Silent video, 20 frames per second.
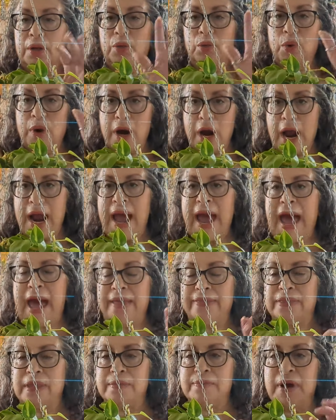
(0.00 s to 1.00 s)
where I
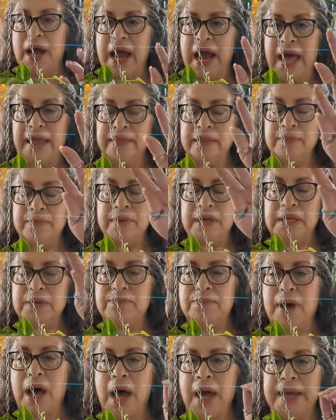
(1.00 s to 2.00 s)
had them
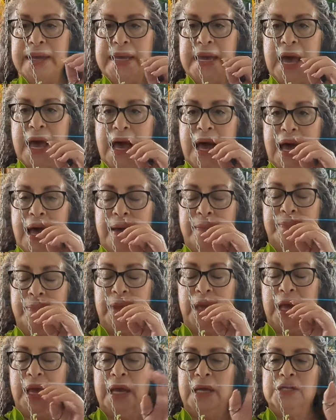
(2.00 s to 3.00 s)
in my
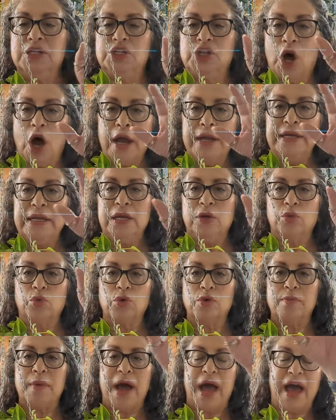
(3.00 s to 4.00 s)
dining
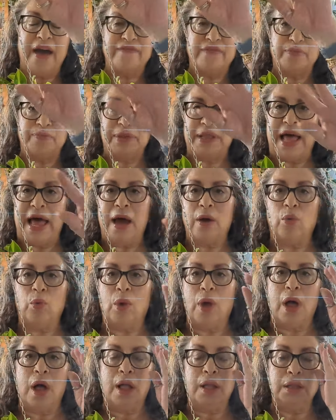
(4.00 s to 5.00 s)
room. I have a plant
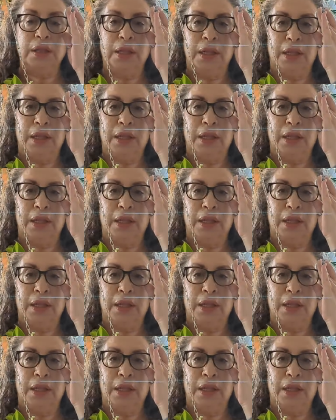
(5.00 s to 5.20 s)
wall.